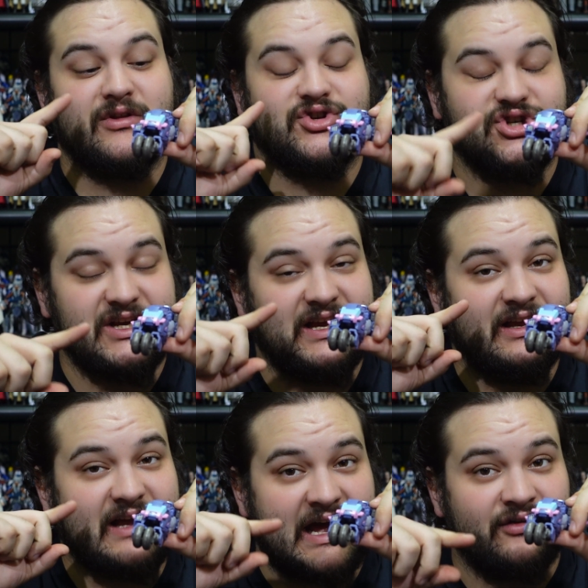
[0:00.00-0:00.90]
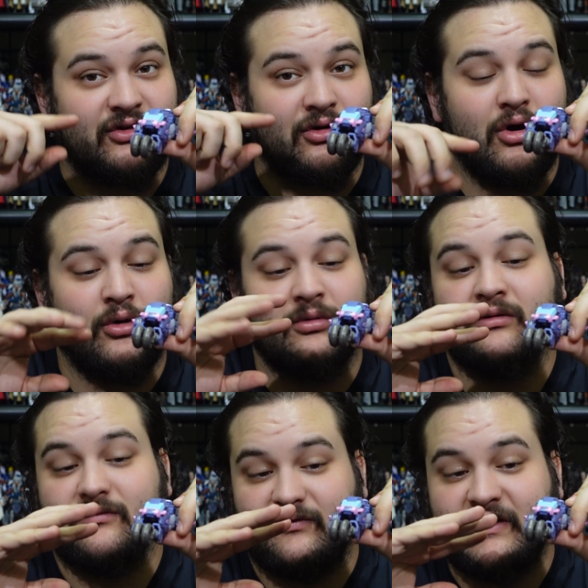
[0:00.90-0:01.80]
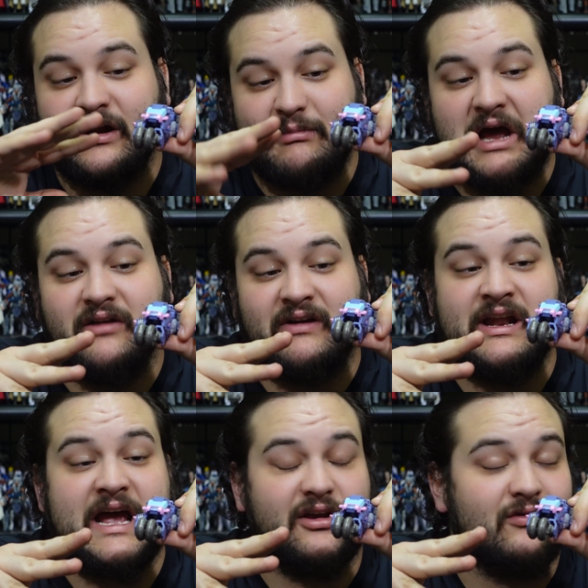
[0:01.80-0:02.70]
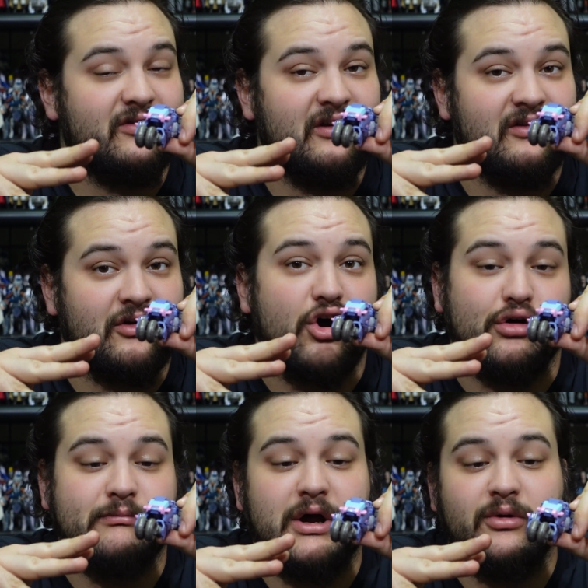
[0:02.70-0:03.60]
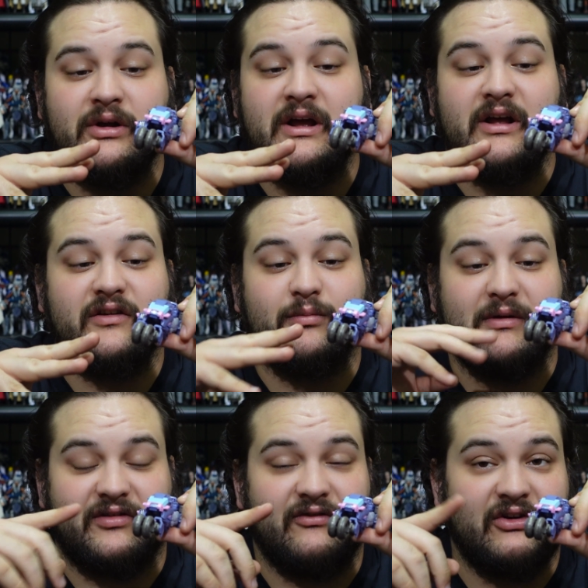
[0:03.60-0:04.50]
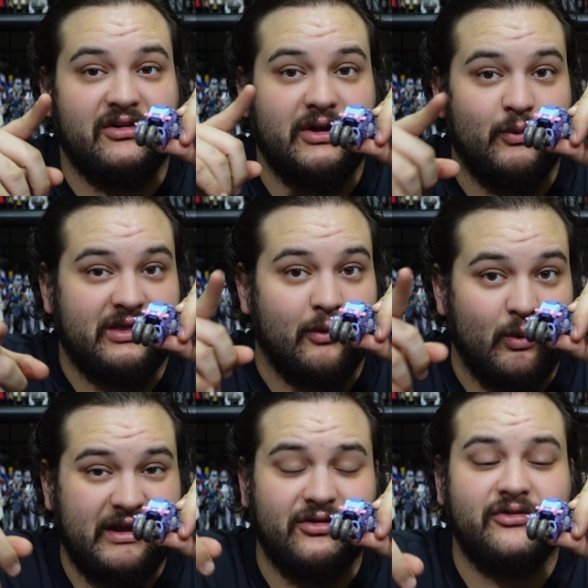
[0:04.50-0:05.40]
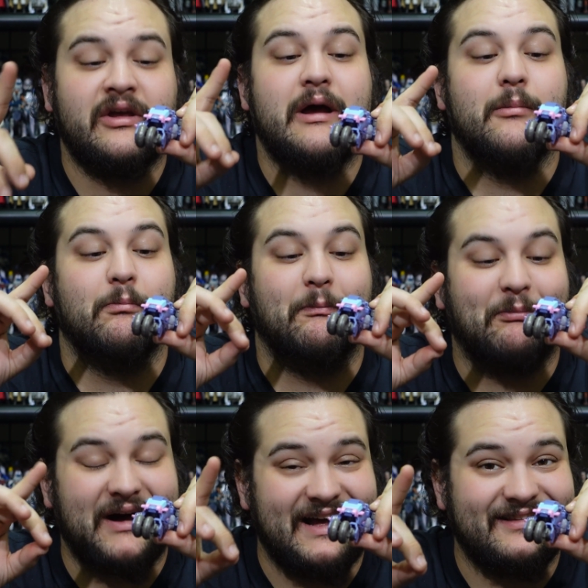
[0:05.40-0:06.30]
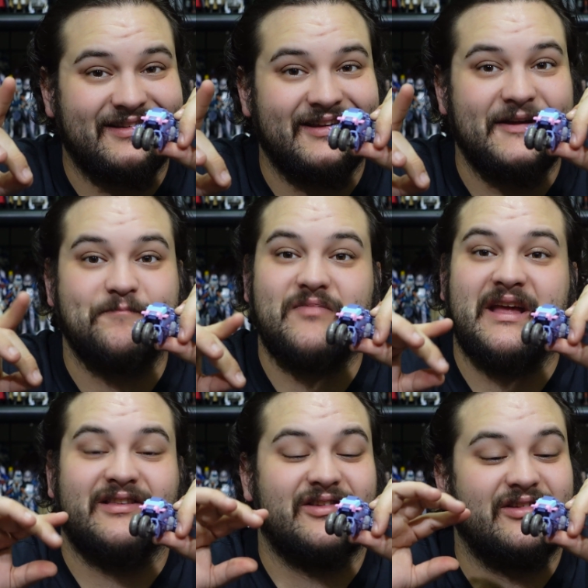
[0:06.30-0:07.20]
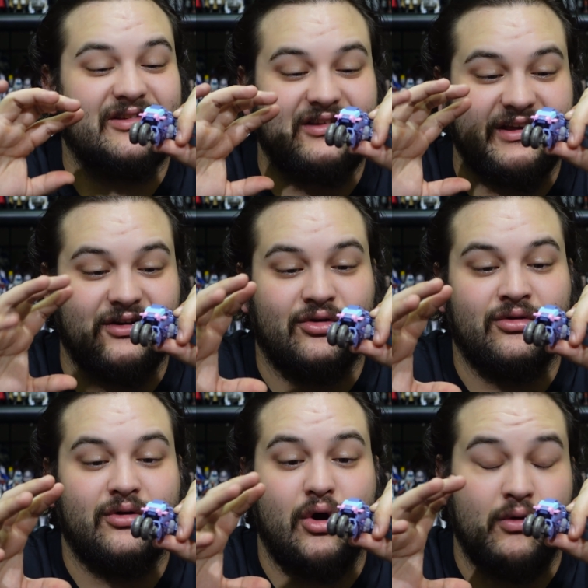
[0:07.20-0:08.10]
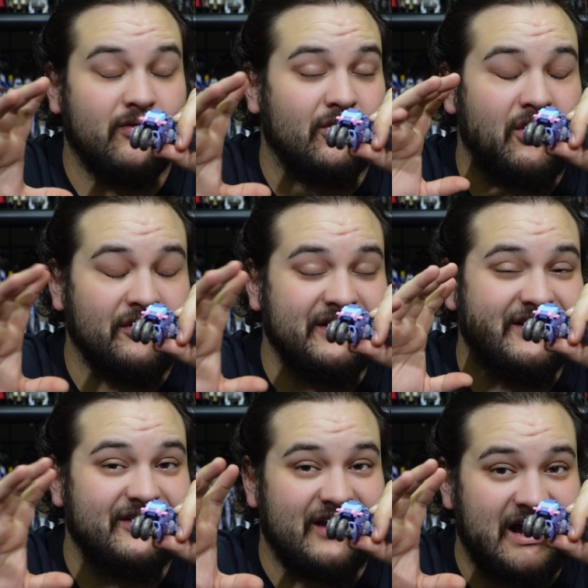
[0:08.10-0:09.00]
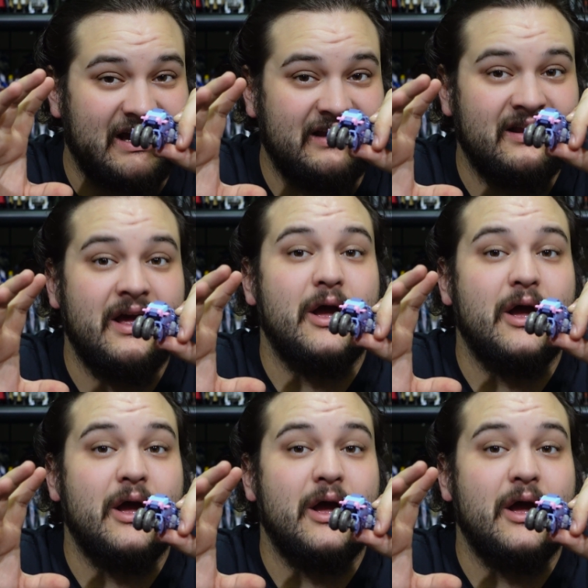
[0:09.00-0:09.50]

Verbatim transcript: She has her own fair amount of inaccuracies in alt mode, specifically with the wheels, but it's still overall the design